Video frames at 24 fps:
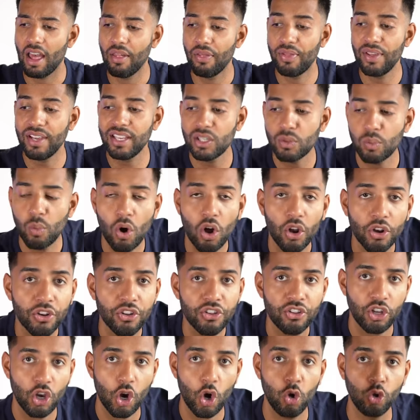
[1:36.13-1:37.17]
this one,
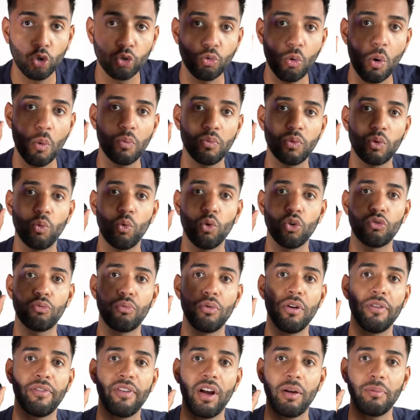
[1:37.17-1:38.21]
the old one, was
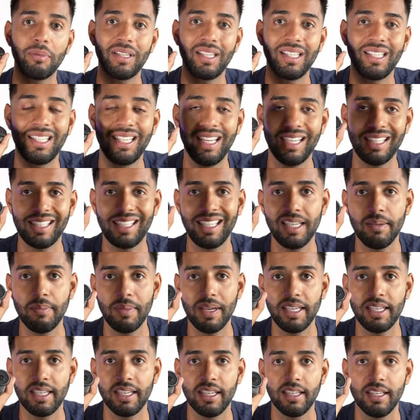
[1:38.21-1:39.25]
waterproof up to 16
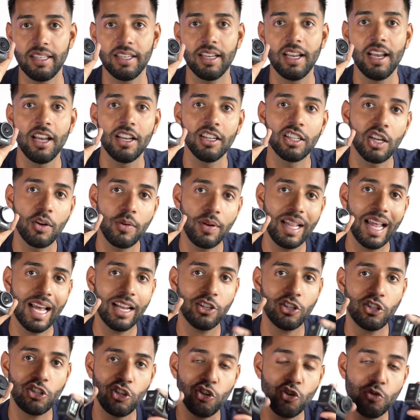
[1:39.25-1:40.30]
meters. So in
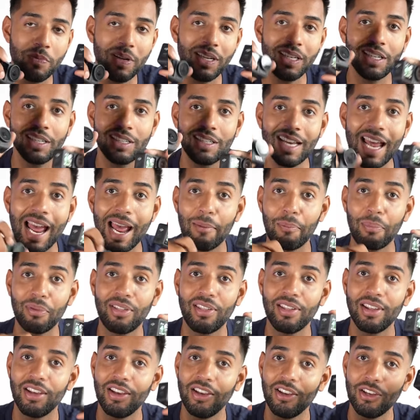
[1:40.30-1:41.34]
that 2-meter
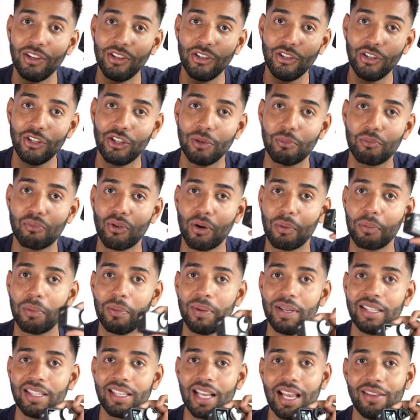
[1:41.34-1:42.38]
depth, you could
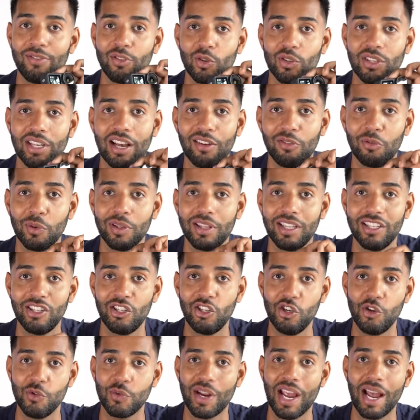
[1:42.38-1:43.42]
probably save yourself with this
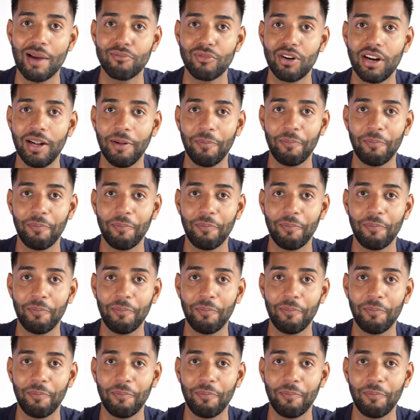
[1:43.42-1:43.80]
new camera.